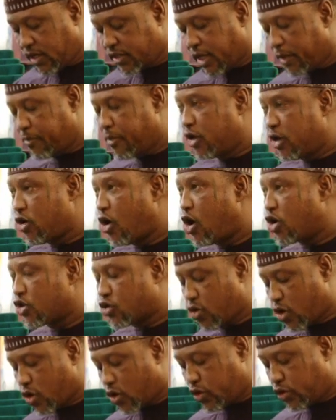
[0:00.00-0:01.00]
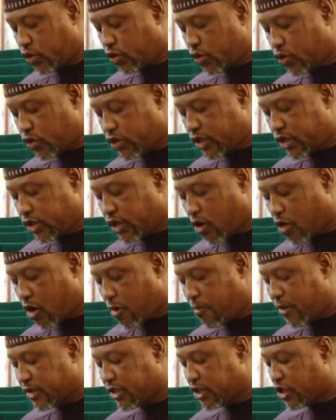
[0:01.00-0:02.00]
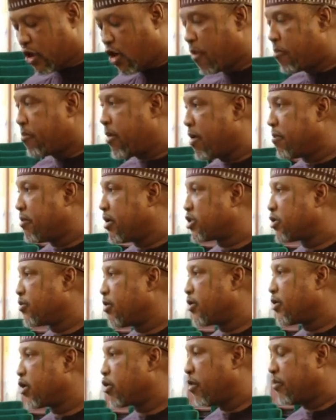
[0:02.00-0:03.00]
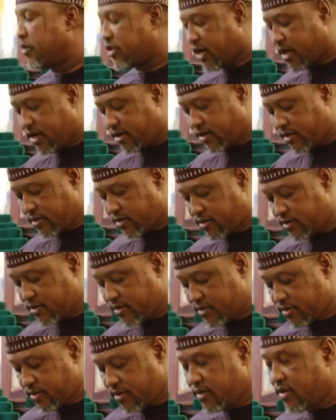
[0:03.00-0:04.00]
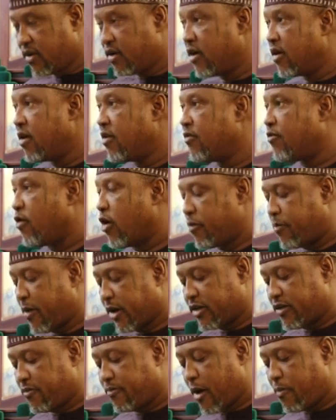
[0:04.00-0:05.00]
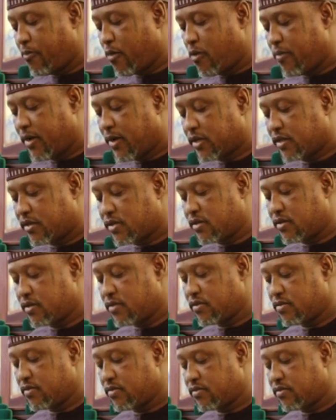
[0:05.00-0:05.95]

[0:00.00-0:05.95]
The bill also reduces the composition of membership of the Commission for effective performance.